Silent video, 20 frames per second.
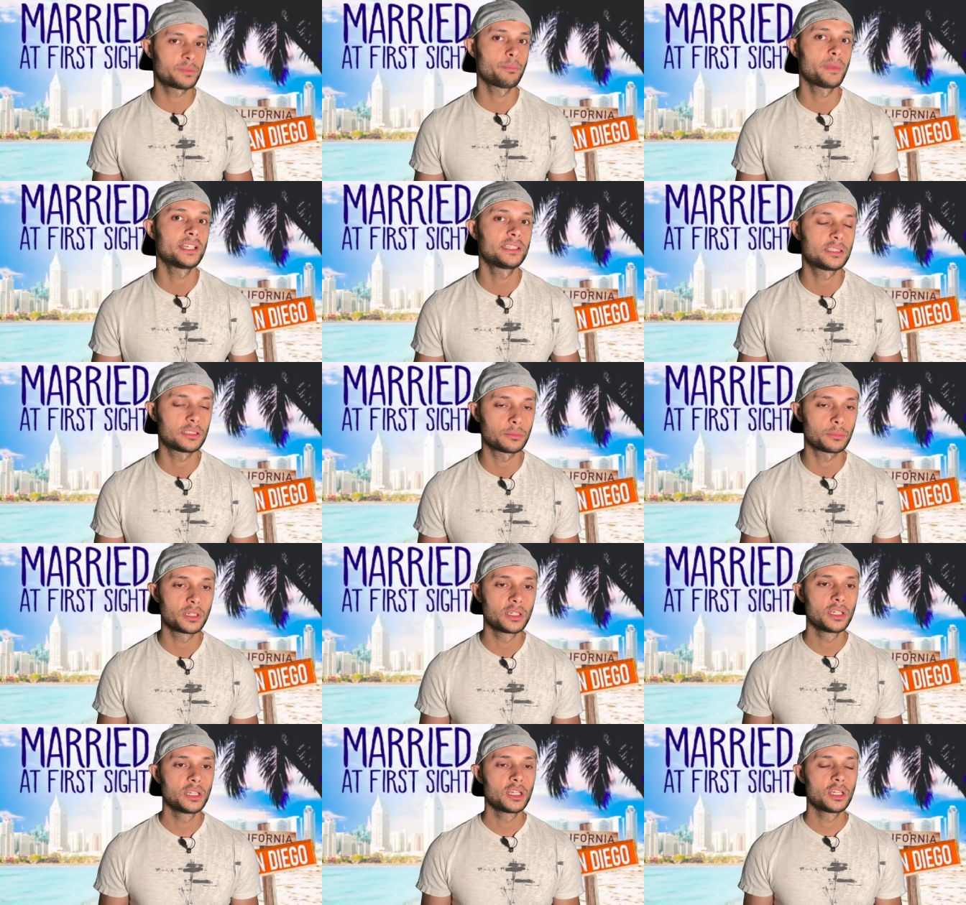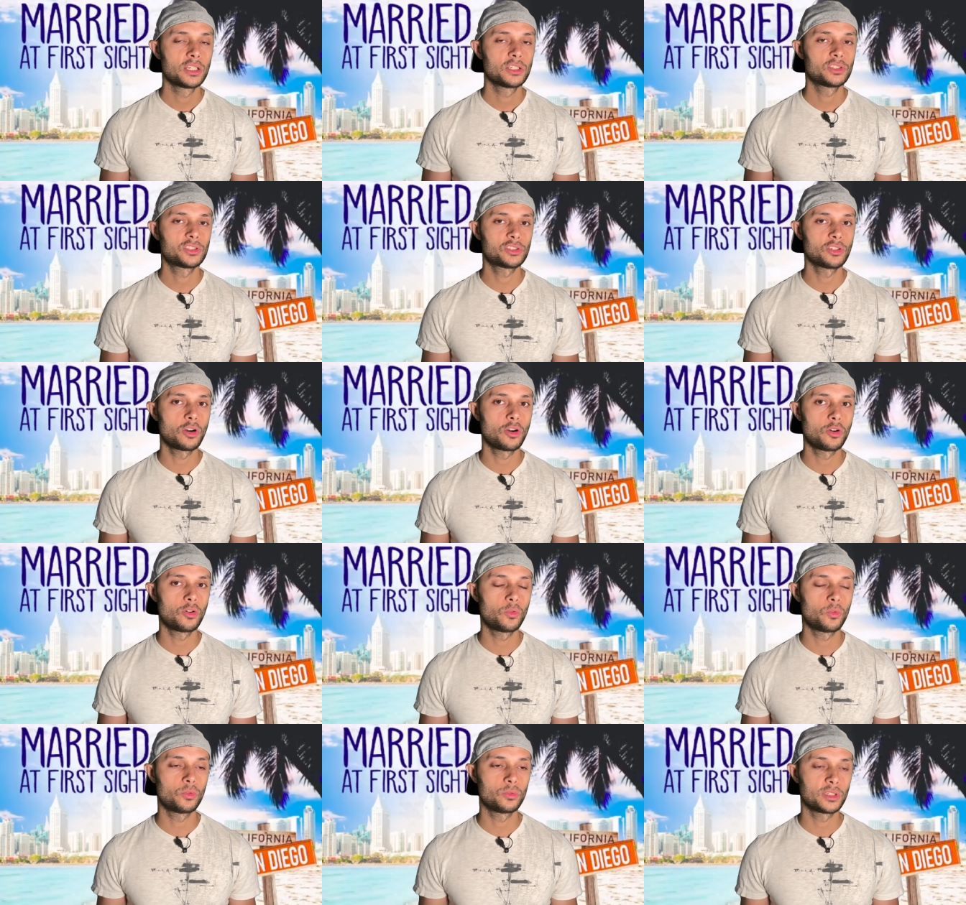met them.
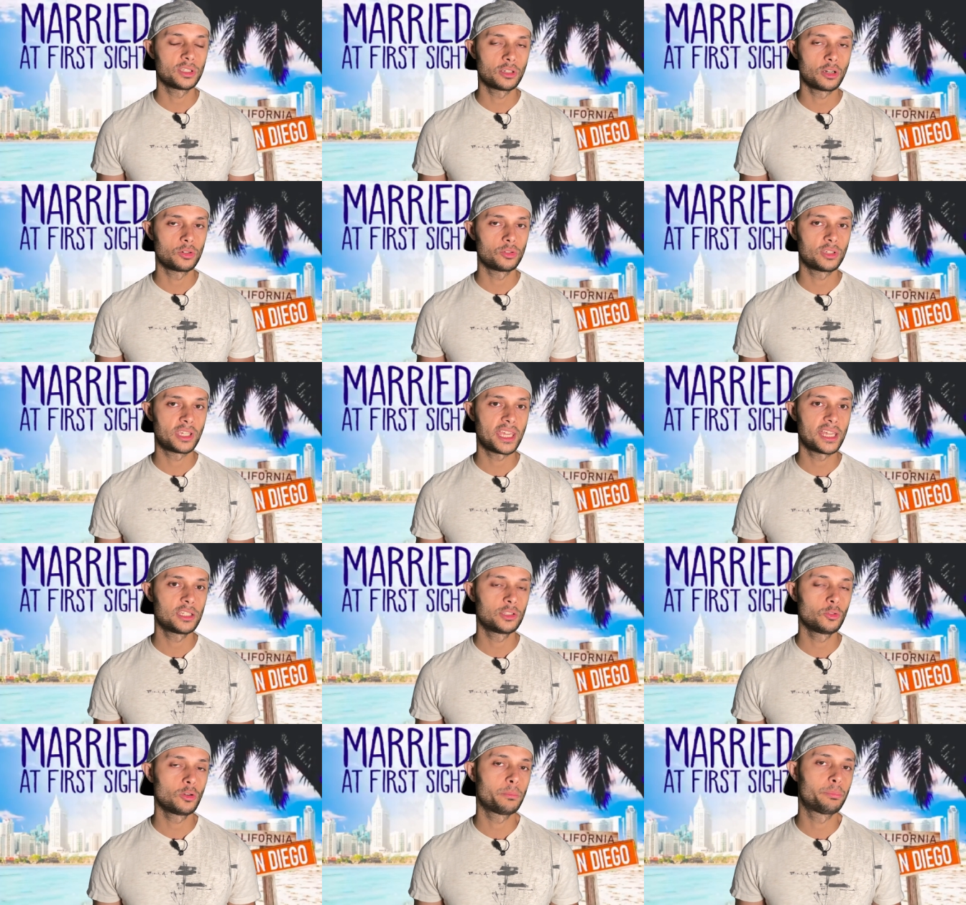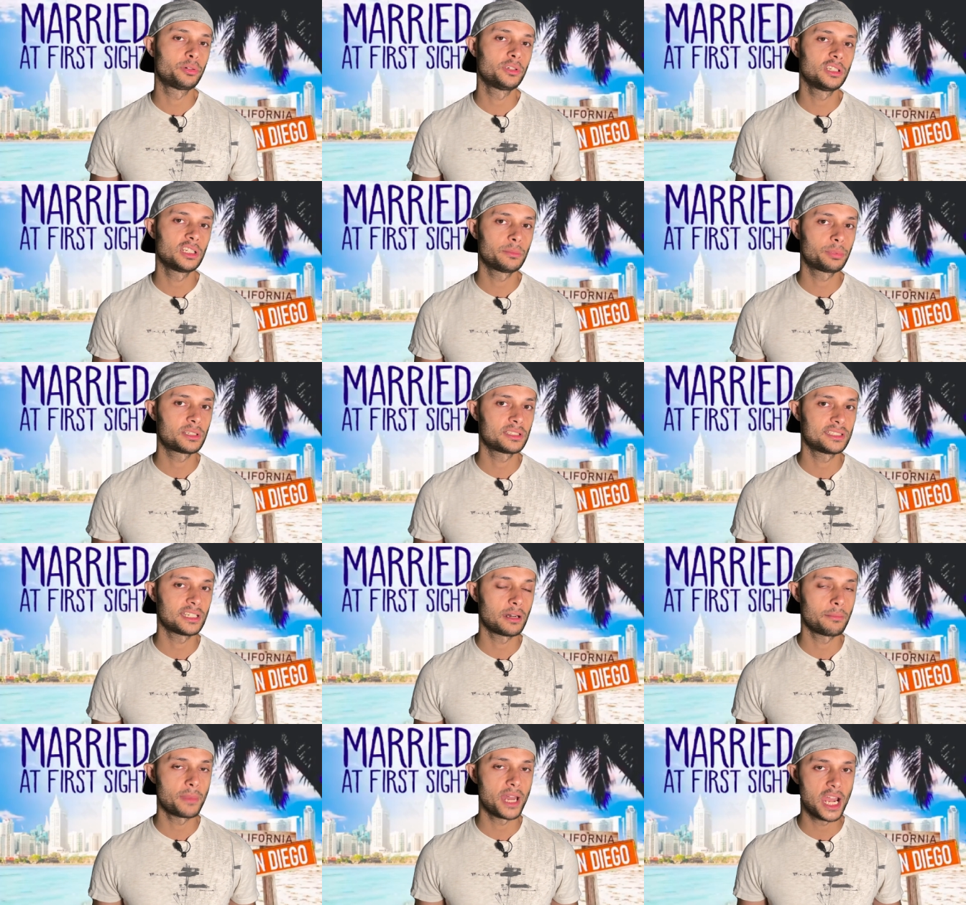So, you know, you can't do a prenup because
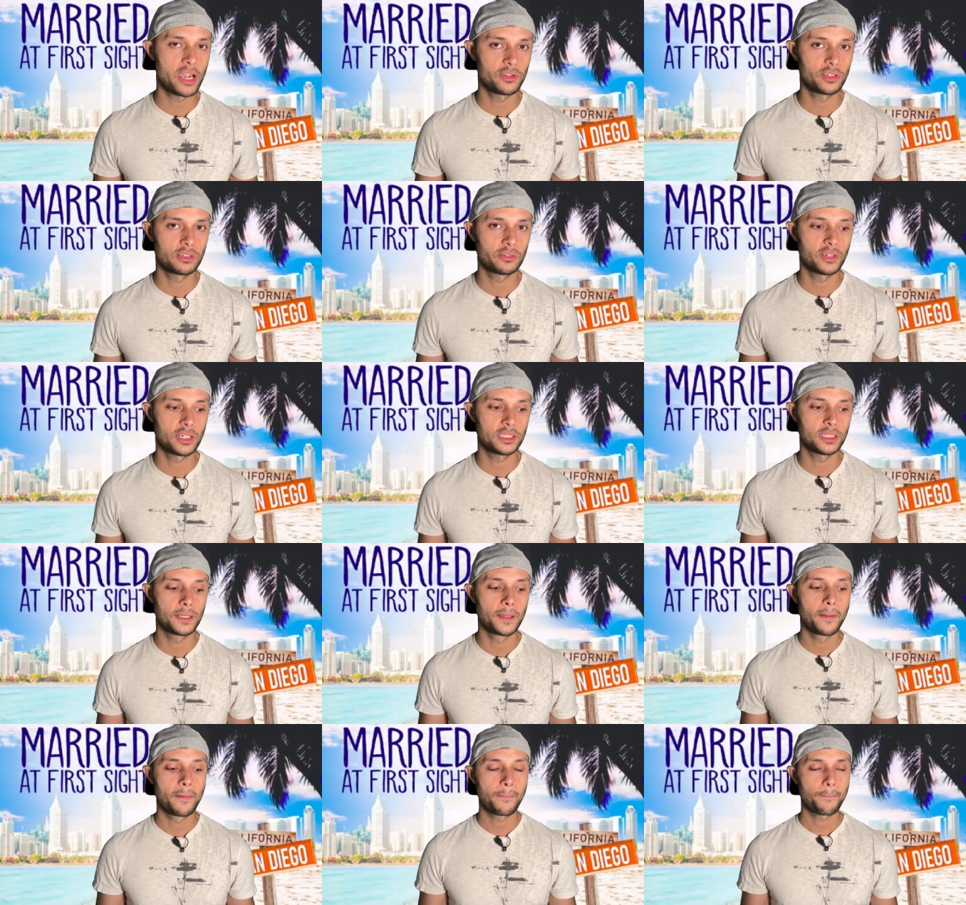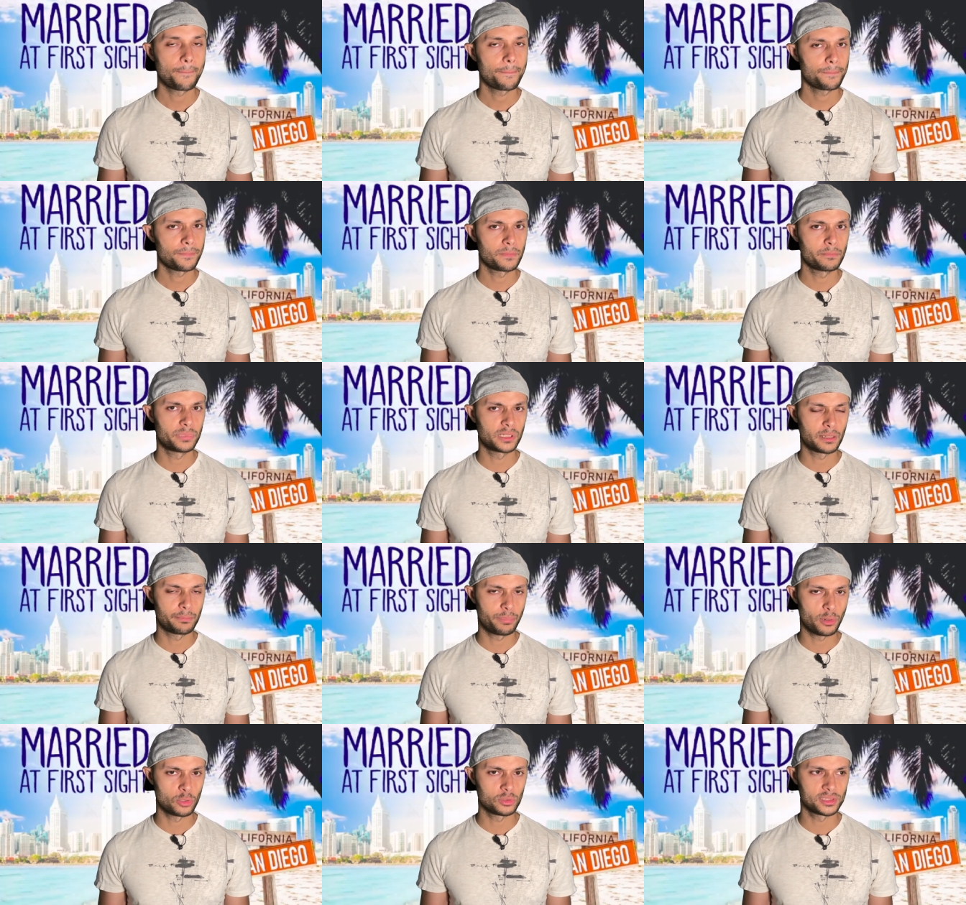y'all married already, but
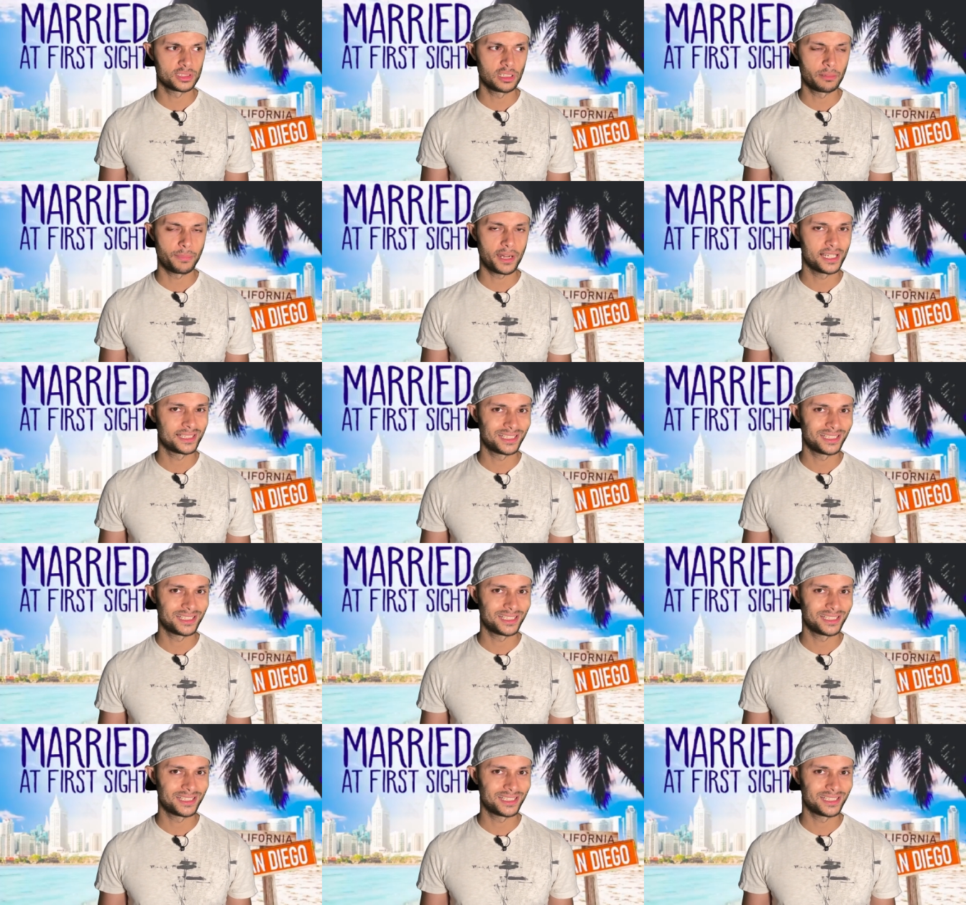a post-nup I